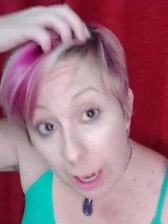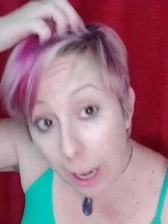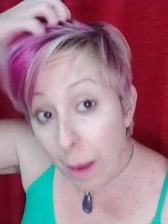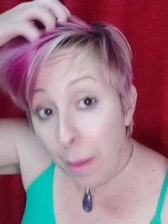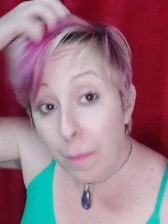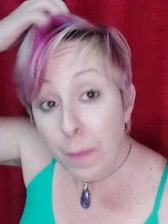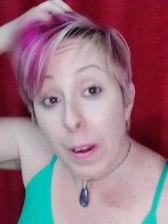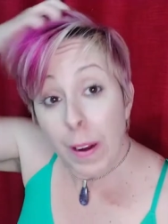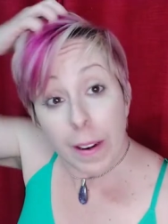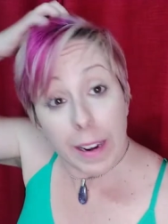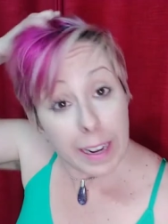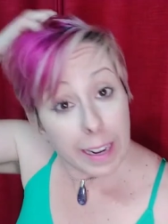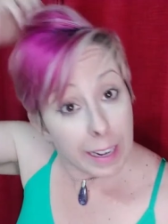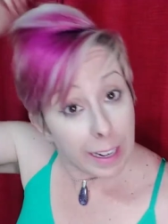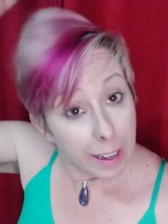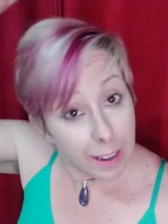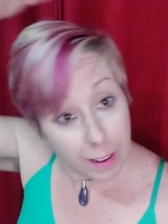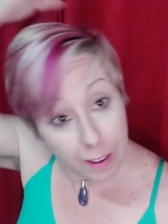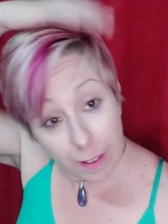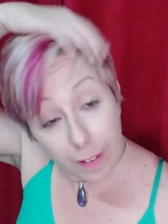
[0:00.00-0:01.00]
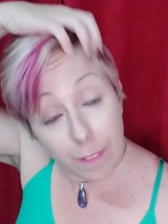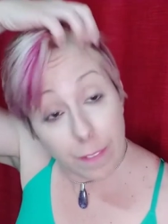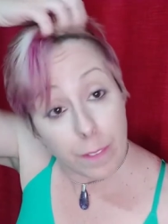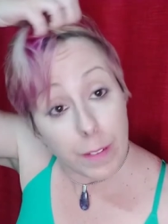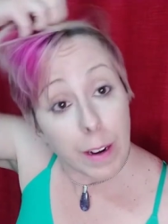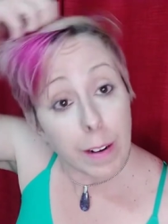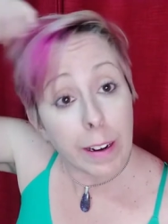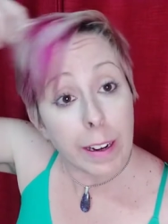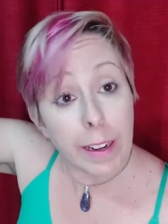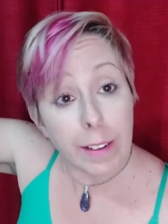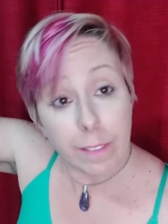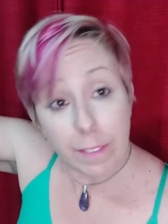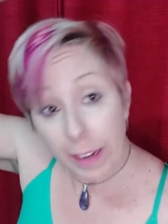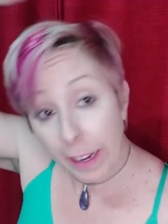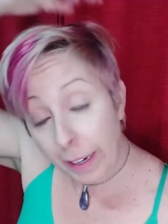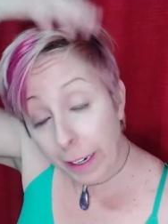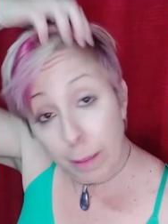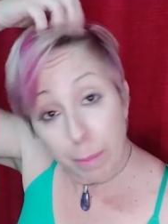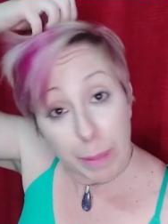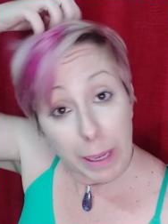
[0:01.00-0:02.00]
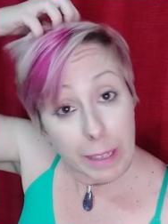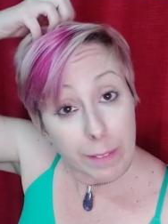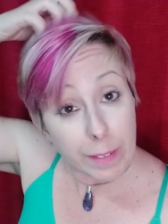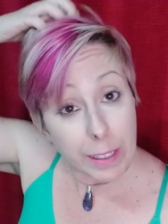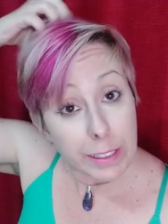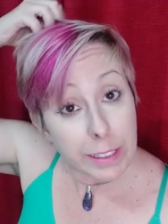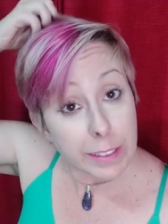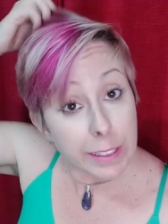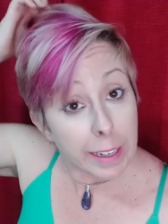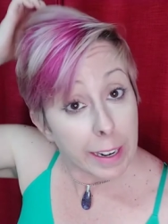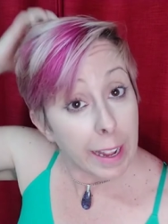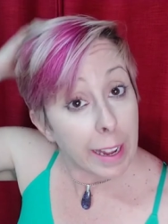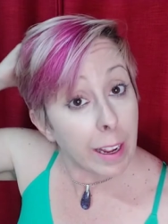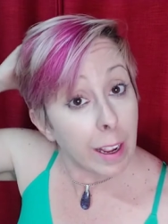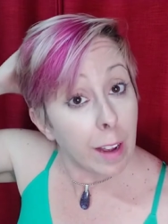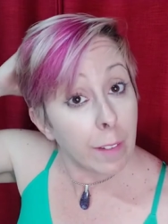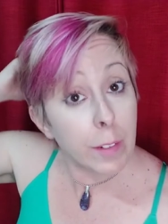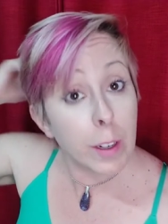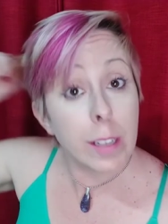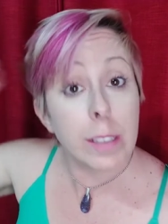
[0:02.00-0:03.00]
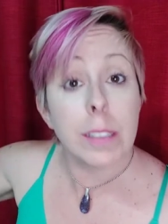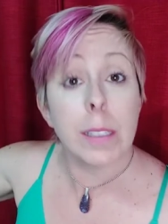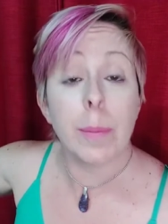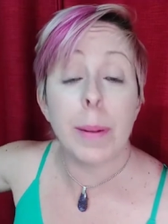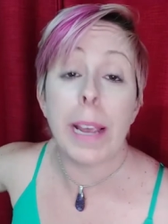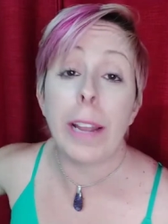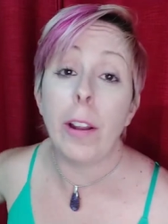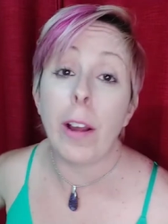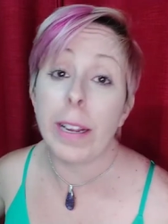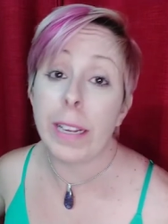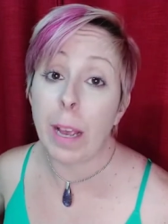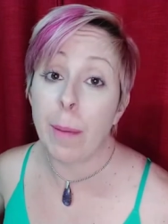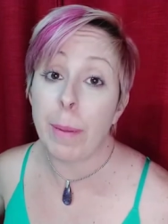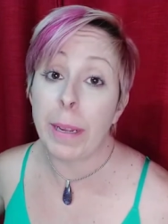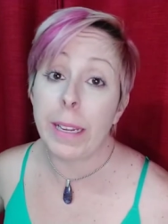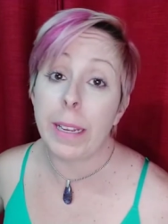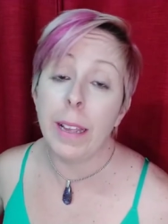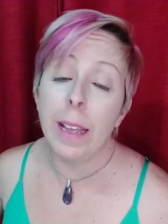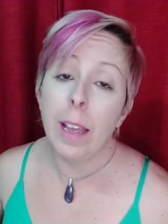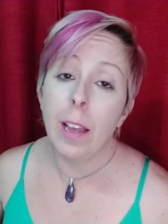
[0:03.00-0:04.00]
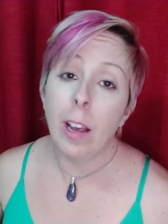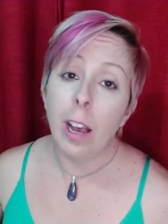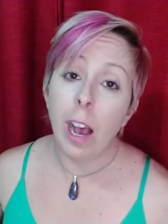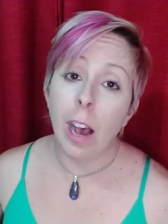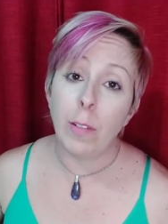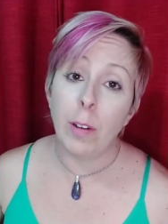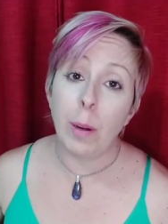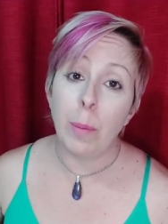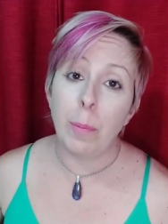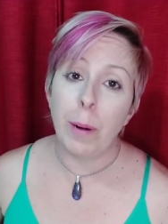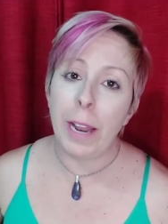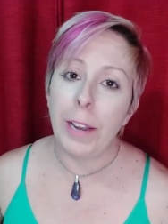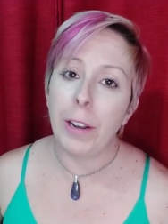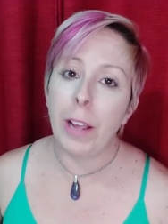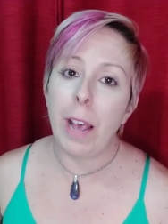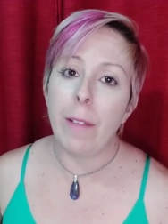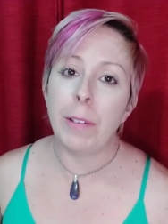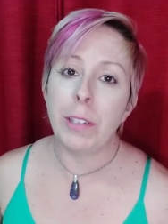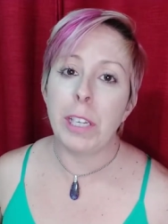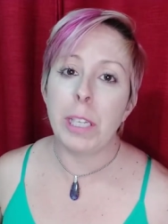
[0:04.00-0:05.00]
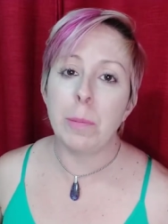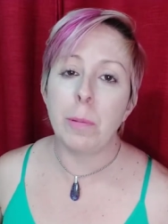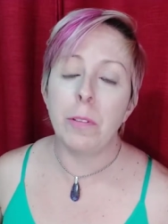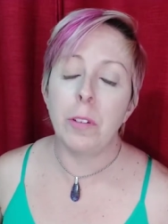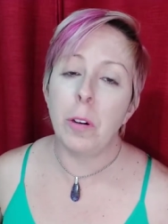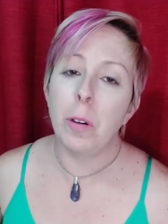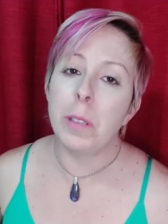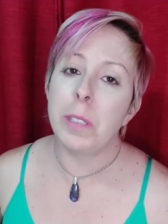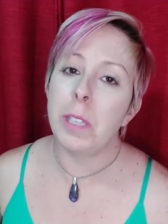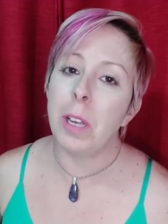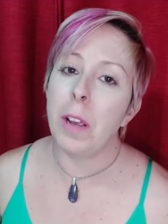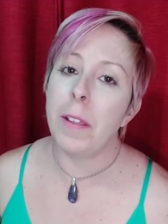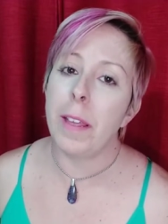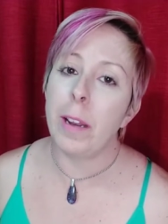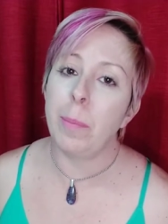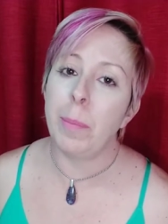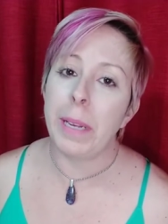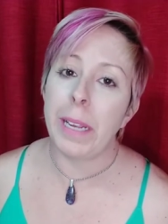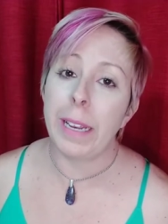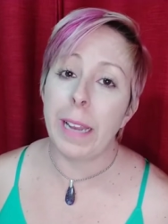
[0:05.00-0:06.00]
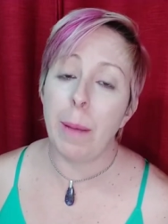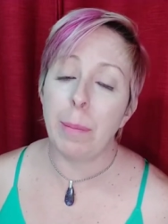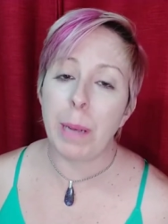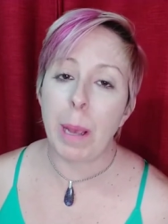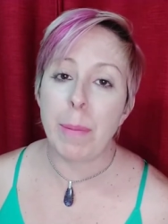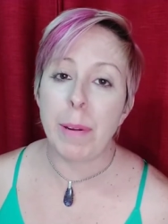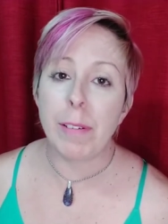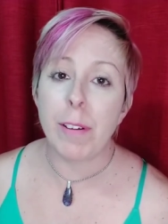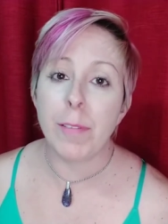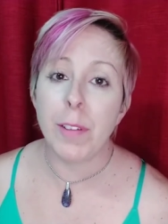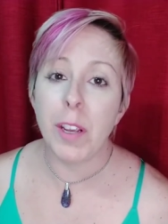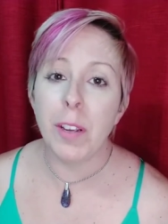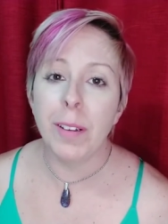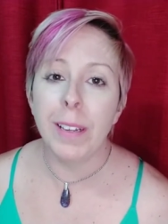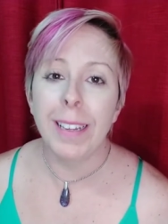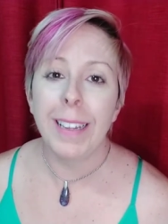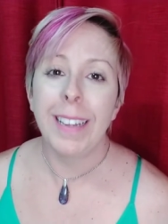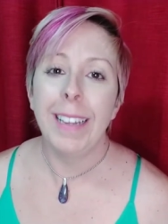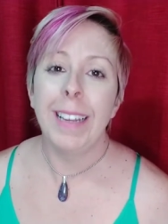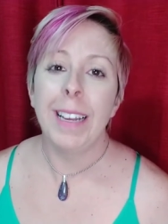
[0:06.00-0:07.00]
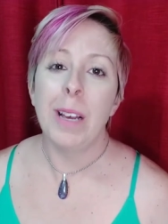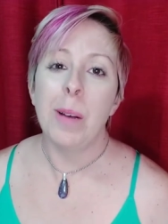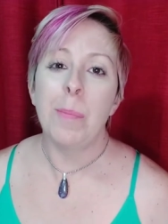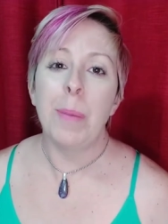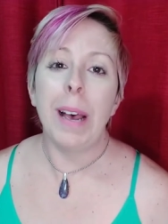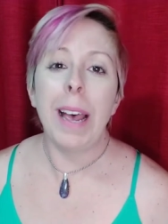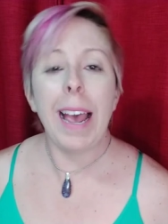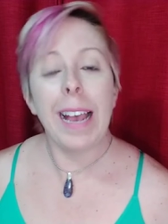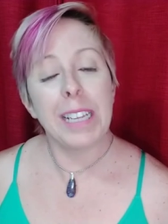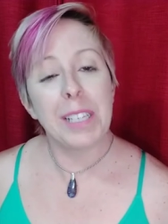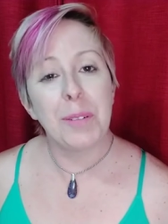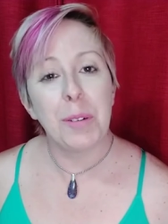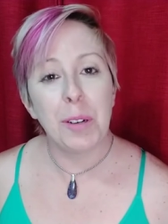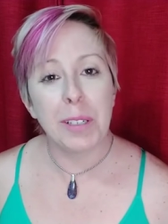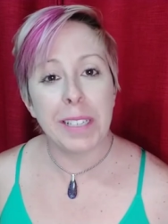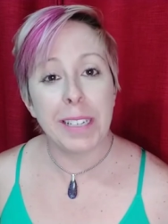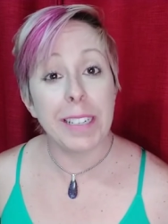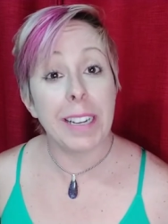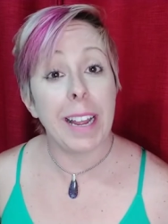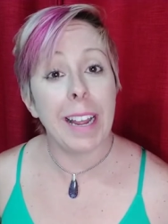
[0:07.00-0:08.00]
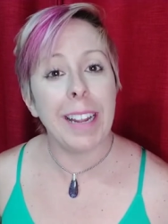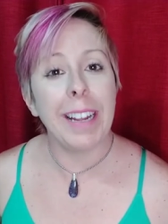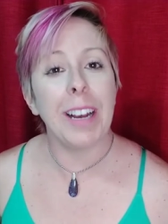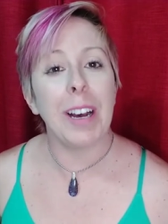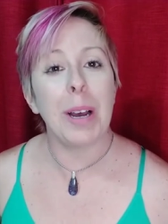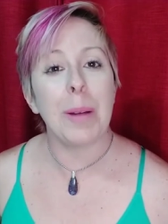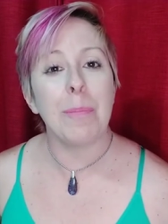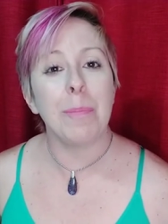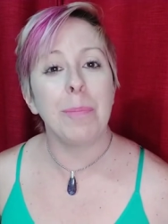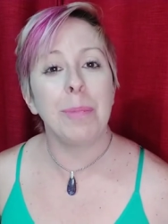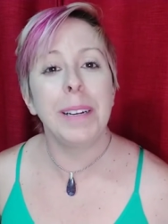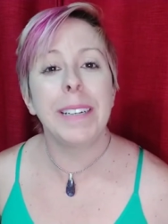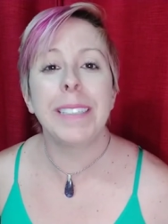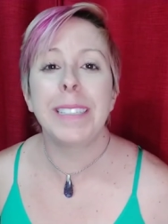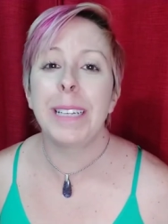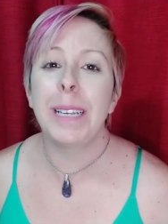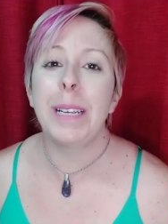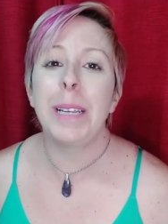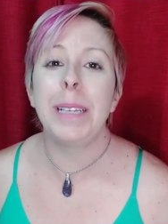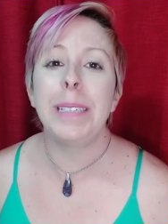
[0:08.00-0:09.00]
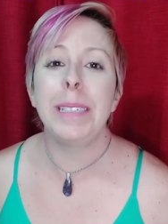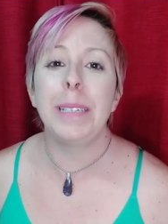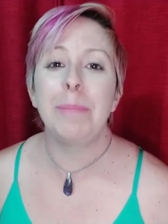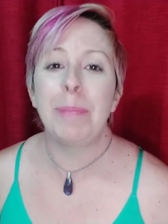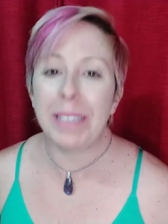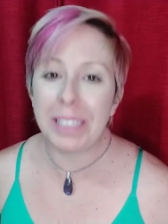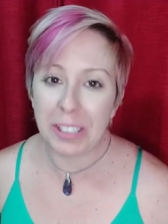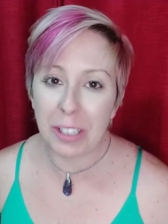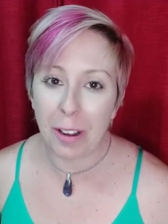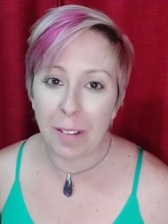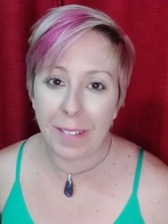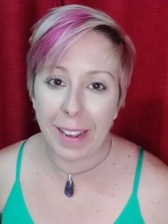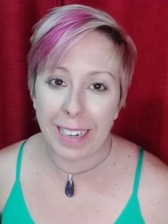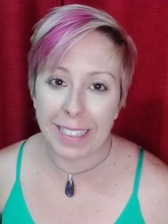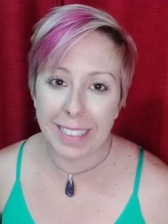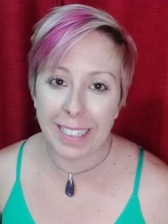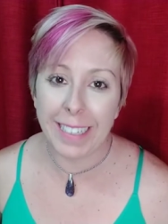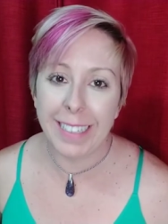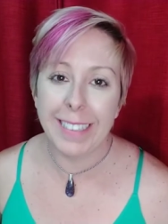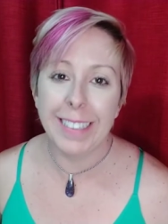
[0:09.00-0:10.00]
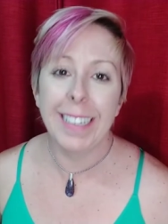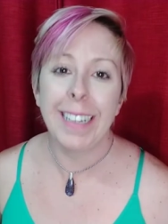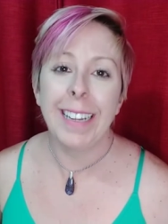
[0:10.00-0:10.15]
I'm very, very faded pink veggie today. I've got some hair dye coming of a brand I haven't used before, so that'll be an upcoming review. But as for today, I'm pretty pissed off actually.